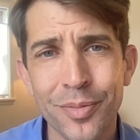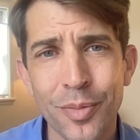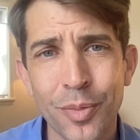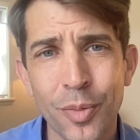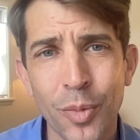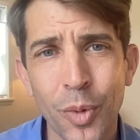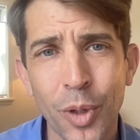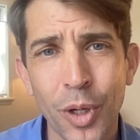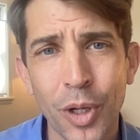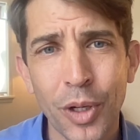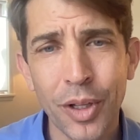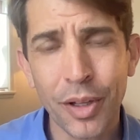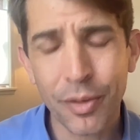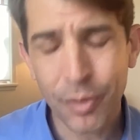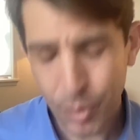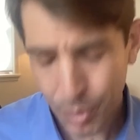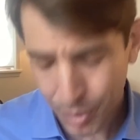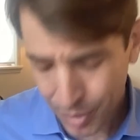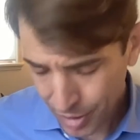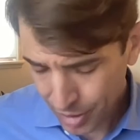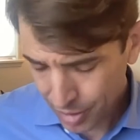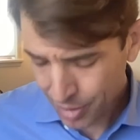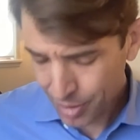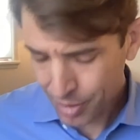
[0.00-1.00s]
Well,
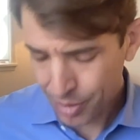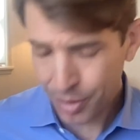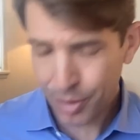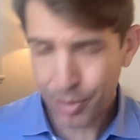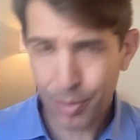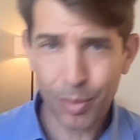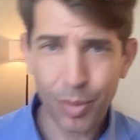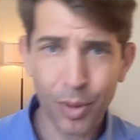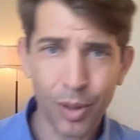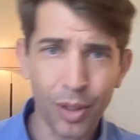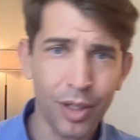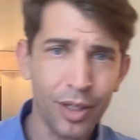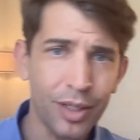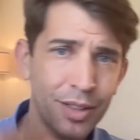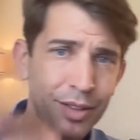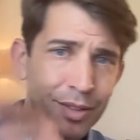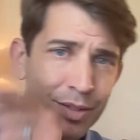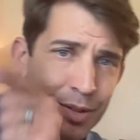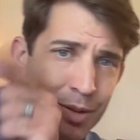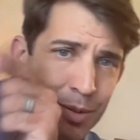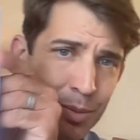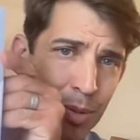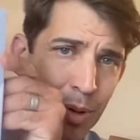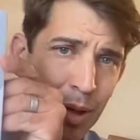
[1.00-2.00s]
everyone, this is the book.
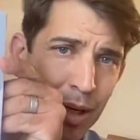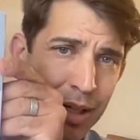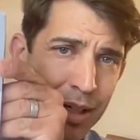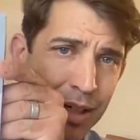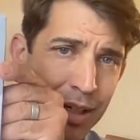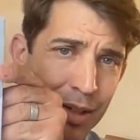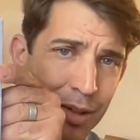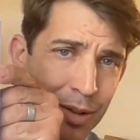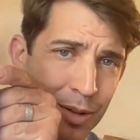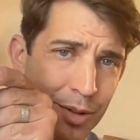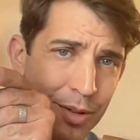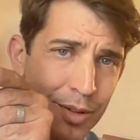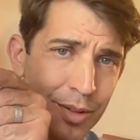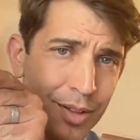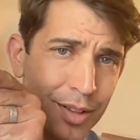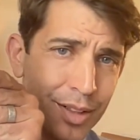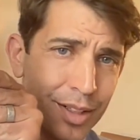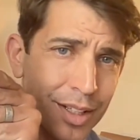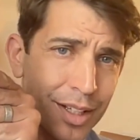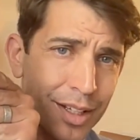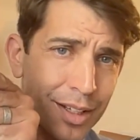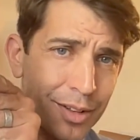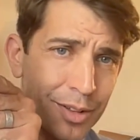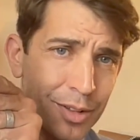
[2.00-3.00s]
It's the Brain Health
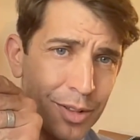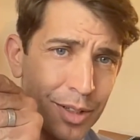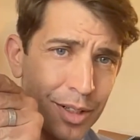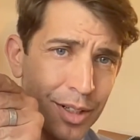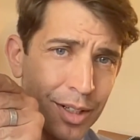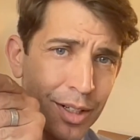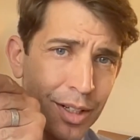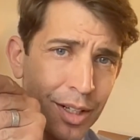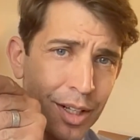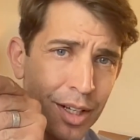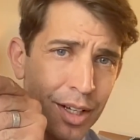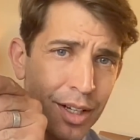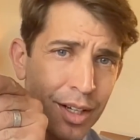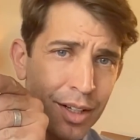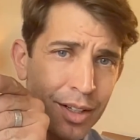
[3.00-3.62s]
Kitchen.